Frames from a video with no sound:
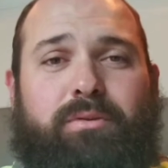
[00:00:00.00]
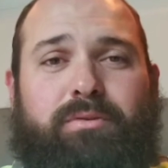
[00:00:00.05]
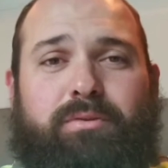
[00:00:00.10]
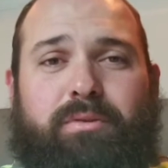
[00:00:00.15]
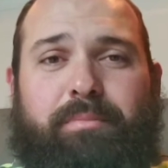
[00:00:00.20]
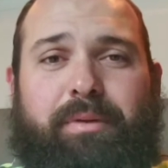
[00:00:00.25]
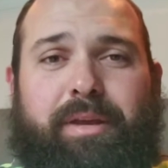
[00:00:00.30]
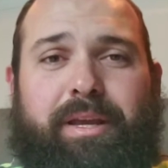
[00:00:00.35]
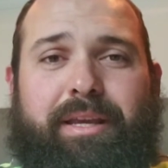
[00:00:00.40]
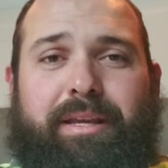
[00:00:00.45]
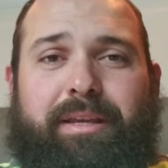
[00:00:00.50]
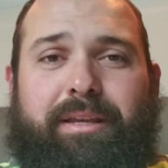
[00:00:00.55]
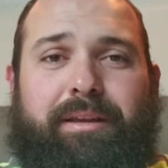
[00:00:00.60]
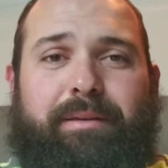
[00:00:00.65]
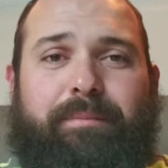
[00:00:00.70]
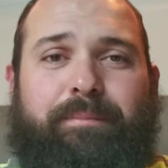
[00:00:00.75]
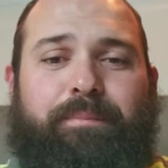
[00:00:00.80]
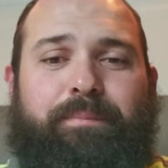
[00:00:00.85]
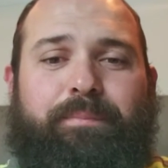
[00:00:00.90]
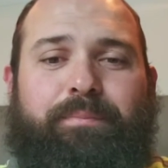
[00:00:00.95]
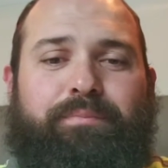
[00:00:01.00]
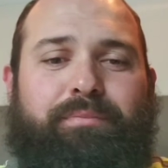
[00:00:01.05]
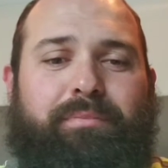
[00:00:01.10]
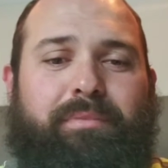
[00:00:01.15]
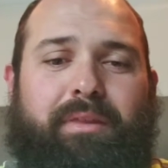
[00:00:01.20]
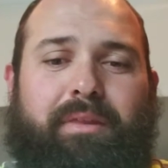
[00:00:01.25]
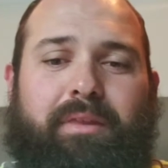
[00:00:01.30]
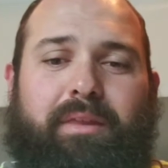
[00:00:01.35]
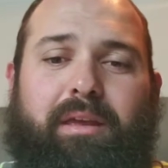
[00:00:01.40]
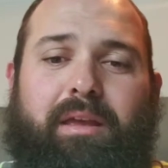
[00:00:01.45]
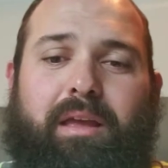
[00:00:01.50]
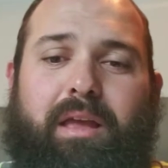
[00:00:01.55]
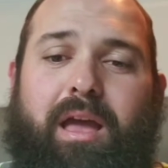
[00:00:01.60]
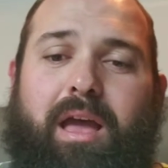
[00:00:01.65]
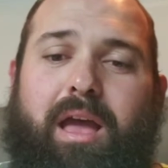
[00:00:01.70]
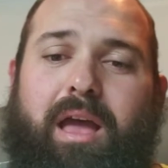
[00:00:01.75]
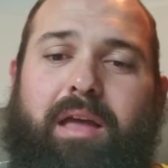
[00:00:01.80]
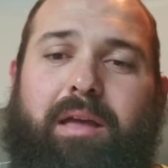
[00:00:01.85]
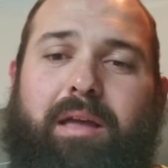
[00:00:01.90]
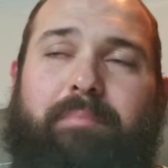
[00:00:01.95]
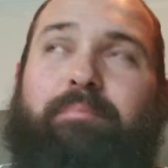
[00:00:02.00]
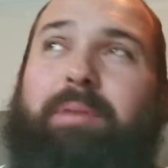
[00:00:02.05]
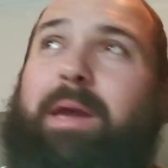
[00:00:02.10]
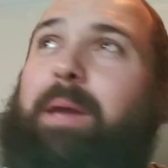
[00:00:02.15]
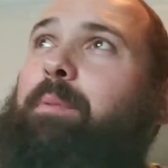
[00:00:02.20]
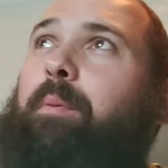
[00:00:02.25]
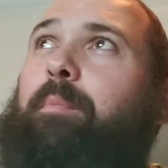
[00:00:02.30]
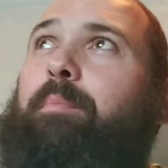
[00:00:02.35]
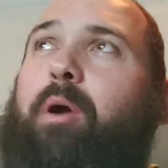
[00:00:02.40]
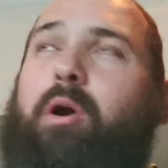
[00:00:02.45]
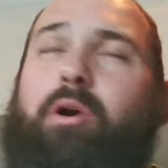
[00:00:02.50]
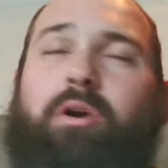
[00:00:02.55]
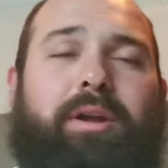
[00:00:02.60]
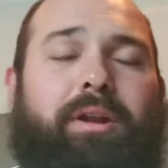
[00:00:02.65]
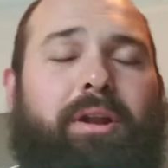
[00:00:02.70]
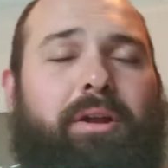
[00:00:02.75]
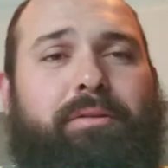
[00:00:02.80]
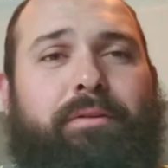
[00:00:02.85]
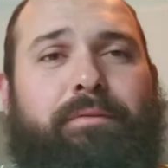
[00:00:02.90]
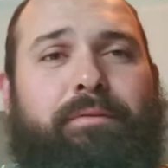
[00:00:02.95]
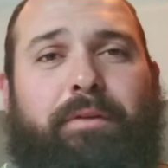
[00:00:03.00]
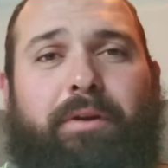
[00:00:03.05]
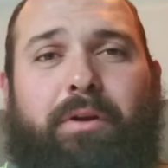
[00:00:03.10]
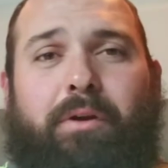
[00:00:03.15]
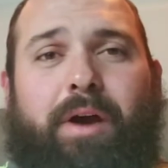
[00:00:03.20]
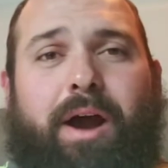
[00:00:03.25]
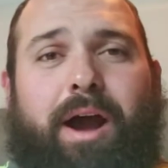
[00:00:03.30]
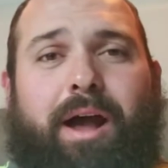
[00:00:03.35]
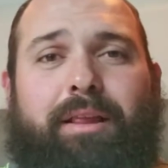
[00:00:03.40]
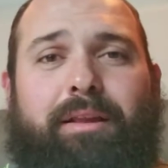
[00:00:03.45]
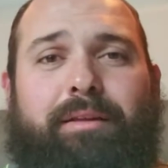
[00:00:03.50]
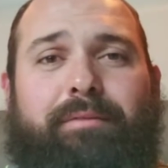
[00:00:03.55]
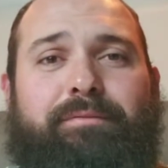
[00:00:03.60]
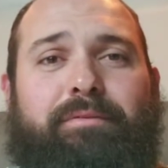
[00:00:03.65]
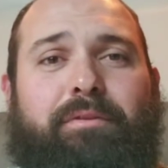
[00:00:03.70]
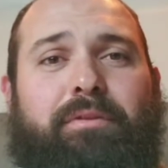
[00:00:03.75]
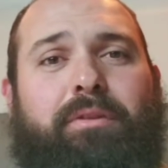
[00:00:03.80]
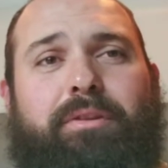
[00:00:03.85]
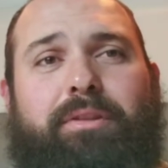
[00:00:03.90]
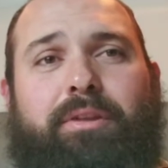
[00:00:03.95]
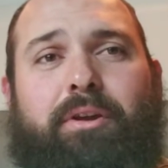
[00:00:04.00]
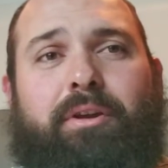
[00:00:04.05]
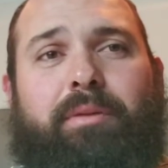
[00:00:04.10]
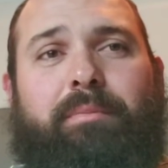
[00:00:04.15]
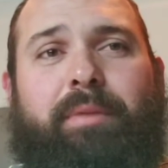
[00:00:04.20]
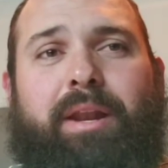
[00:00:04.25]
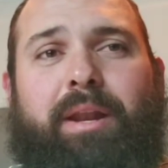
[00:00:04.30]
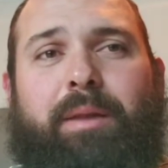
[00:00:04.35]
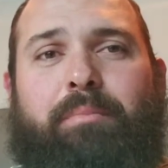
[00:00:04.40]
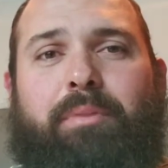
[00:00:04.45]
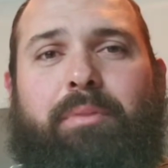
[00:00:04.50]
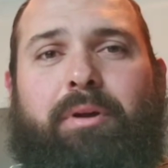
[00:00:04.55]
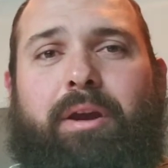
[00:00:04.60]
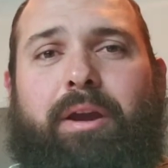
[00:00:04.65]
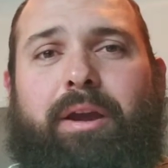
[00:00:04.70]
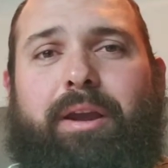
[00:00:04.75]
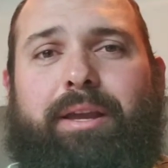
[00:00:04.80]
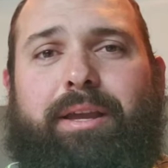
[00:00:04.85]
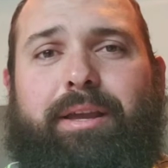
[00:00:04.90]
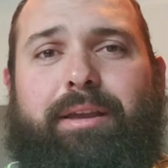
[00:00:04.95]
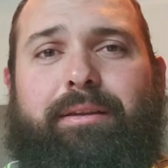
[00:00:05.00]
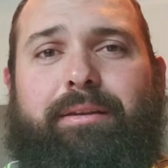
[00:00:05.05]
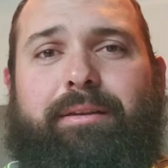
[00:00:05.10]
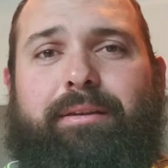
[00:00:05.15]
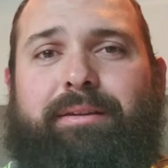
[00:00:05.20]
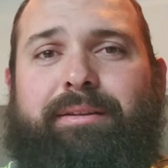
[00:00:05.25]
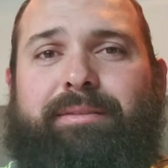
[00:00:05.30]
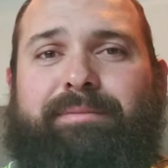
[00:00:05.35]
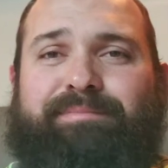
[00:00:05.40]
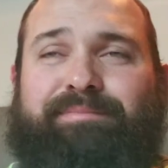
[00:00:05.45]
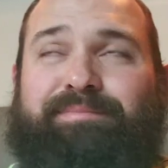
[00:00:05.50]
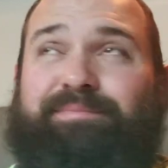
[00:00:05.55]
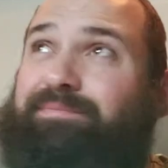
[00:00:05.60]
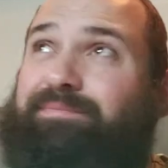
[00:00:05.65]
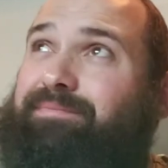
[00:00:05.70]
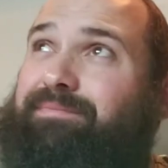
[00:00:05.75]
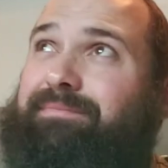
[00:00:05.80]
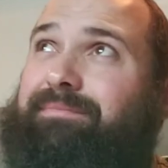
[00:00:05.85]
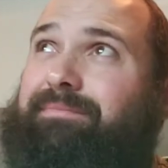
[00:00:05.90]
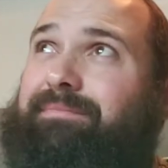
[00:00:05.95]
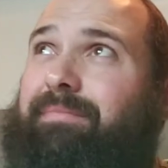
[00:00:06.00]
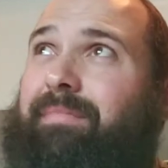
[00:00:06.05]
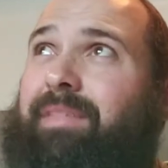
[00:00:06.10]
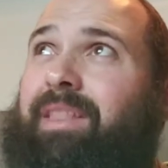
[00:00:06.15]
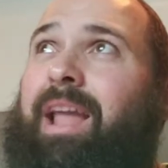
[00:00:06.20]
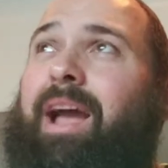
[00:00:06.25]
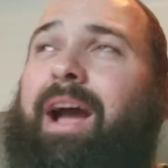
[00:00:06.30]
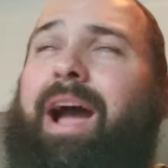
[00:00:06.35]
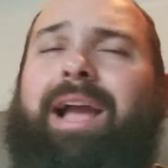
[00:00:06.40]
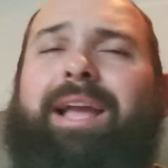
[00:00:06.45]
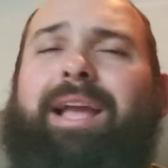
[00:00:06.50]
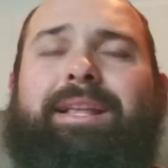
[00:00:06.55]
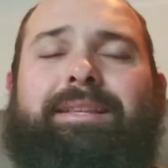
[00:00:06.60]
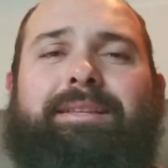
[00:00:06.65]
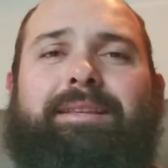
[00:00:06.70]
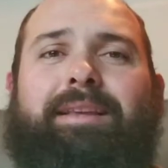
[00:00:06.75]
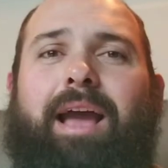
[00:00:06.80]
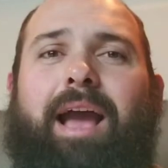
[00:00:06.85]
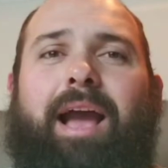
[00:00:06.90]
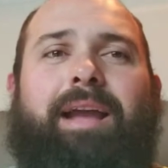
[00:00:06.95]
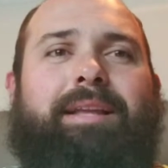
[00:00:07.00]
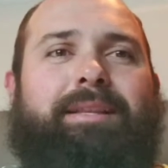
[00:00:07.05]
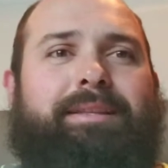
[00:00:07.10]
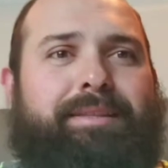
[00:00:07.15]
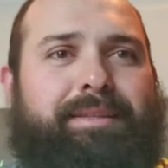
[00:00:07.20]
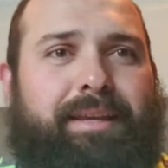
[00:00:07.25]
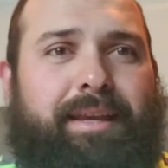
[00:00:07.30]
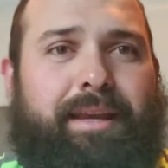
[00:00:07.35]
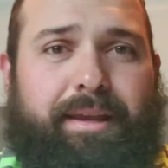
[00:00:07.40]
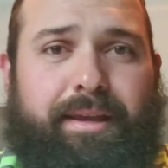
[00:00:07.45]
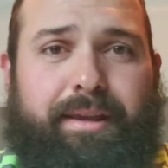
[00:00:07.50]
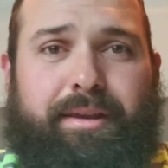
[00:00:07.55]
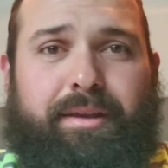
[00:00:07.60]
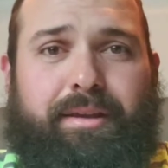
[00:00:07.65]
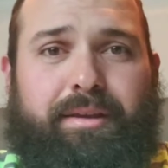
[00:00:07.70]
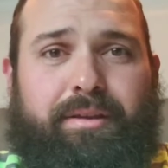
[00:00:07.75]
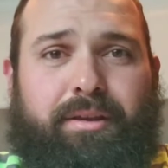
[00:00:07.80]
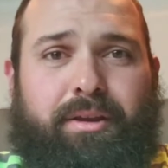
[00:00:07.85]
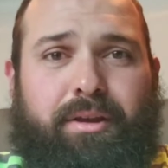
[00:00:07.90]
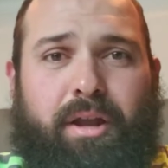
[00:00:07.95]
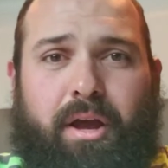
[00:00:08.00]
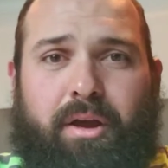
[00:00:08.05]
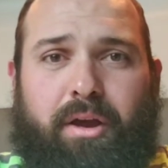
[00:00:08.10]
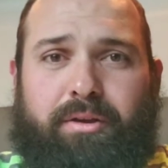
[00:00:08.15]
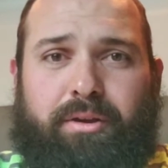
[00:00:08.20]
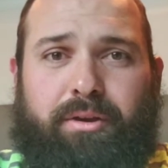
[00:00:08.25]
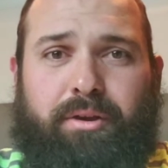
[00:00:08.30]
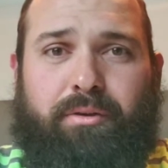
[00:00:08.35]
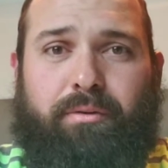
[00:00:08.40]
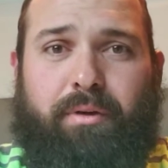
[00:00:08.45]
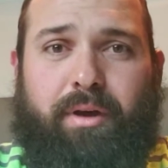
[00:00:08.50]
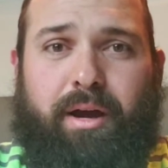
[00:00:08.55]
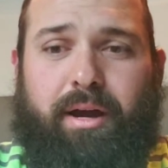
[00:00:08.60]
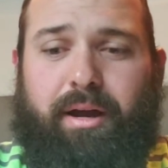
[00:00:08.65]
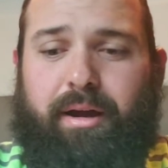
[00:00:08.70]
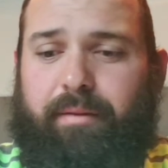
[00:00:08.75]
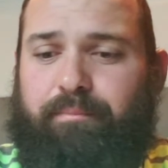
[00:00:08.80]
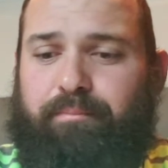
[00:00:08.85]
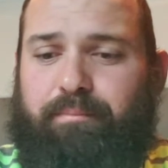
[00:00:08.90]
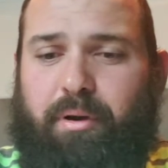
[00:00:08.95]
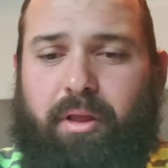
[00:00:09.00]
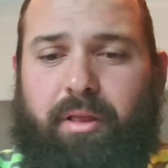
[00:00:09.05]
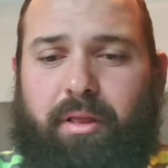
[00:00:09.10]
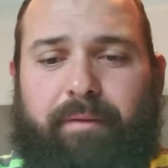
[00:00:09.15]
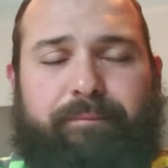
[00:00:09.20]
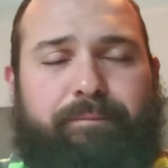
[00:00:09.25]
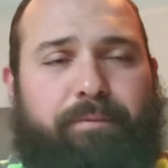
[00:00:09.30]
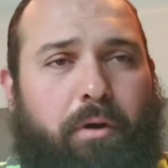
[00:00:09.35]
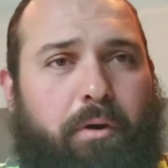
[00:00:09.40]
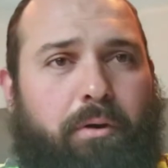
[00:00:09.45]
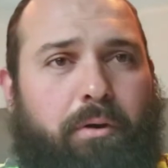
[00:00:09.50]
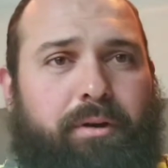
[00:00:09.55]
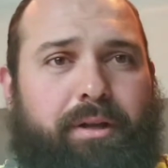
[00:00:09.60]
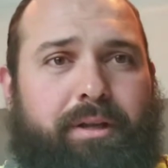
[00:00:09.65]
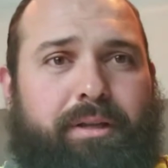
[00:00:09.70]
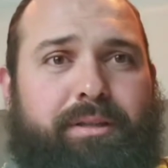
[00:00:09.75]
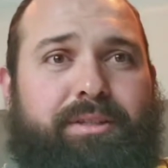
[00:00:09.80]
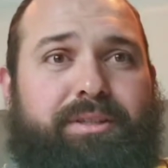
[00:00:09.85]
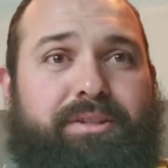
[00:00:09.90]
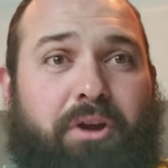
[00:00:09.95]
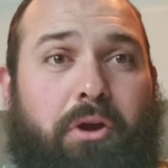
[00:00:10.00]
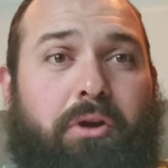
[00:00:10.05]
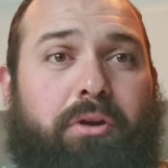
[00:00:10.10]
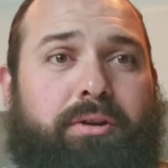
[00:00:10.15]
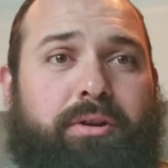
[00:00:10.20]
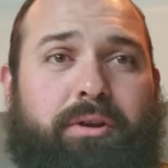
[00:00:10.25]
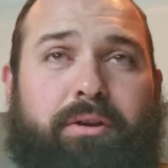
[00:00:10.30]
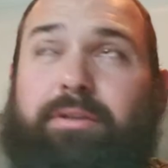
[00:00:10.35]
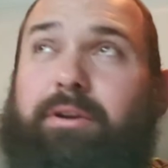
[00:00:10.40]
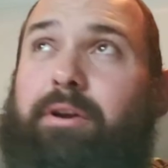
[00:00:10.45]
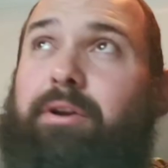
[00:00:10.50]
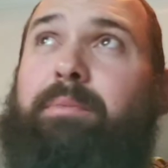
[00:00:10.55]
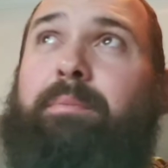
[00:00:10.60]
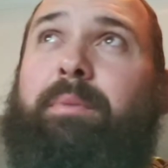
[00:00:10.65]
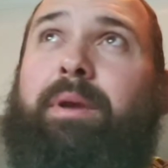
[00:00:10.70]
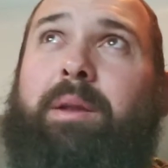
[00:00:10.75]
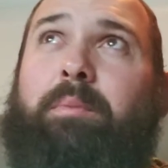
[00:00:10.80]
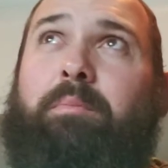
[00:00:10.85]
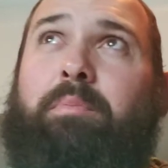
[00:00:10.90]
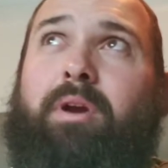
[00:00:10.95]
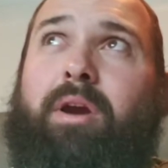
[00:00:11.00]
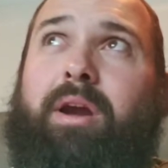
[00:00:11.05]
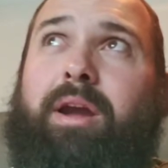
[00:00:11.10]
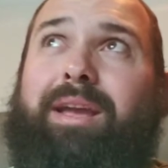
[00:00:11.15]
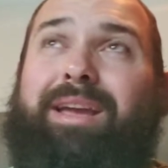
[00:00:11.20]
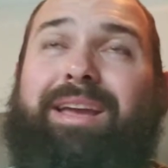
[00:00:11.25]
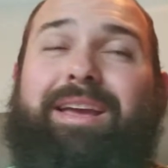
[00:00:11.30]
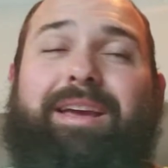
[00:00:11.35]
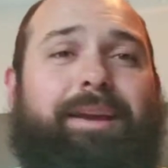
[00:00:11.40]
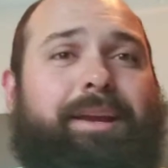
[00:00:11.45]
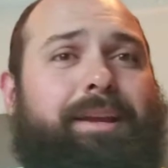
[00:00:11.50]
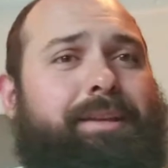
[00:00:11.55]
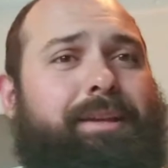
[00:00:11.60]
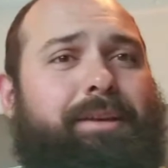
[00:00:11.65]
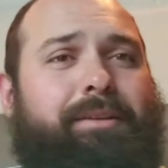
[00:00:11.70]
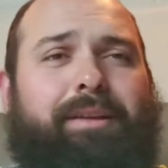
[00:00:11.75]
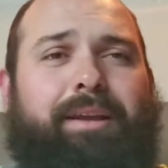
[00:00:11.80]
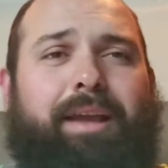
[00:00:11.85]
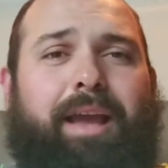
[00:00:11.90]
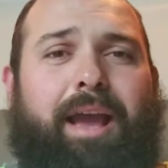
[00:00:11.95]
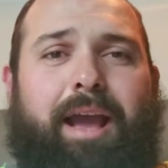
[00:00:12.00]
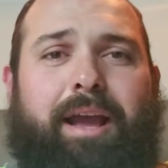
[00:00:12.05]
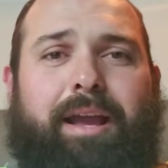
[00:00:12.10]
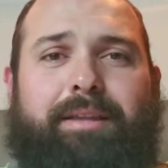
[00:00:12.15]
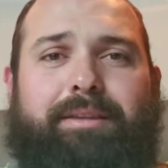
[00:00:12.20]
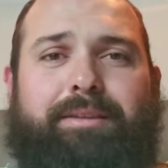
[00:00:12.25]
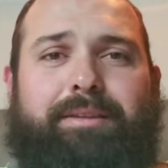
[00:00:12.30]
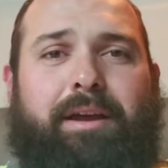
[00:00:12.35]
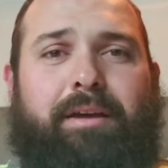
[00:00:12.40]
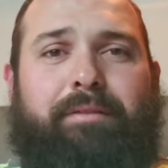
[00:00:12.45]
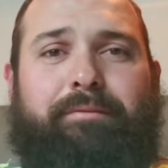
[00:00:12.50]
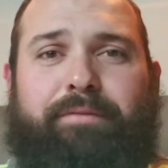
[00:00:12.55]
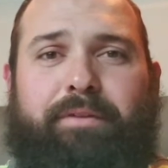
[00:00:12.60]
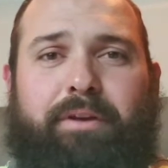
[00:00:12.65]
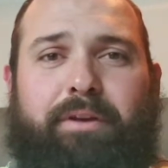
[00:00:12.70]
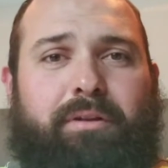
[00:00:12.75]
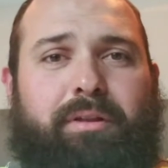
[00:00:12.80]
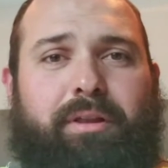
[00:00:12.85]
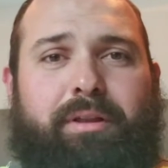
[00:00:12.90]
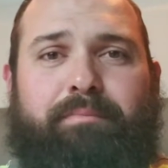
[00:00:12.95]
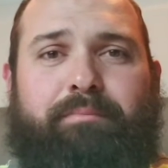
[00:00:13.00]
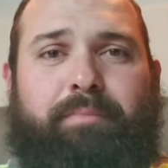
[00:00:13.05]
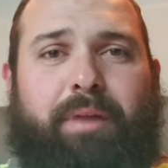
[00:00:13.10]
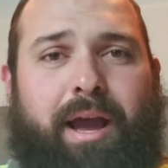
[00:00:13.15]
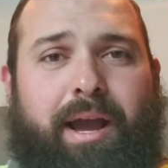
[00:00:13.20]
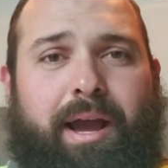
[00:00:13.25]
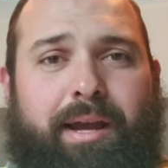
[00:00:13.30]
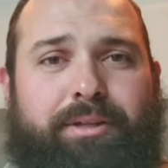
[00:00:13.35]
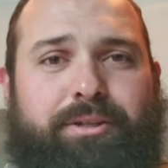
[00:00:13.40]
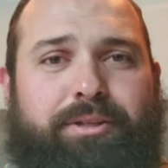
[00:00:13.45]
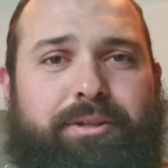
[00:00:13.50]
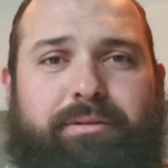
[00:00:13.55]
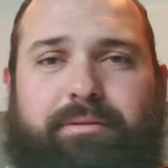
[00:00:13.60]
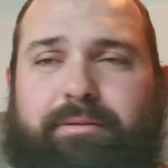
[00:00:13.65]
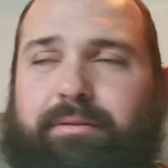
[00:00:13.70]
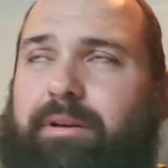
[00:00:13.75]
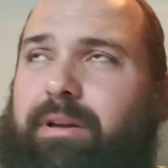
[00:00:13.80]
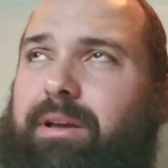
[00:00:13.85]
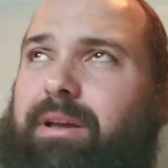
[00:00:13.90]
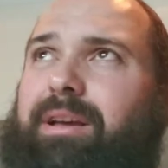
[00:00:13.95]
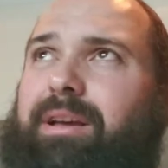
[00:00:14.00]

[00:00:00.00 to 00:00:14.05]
ones would be people parking on the fuel island for the 30 minute break. Now I can I can see you know, you uh, pulling forward and starting your 30 minute break until the guy gets done fueling behind you.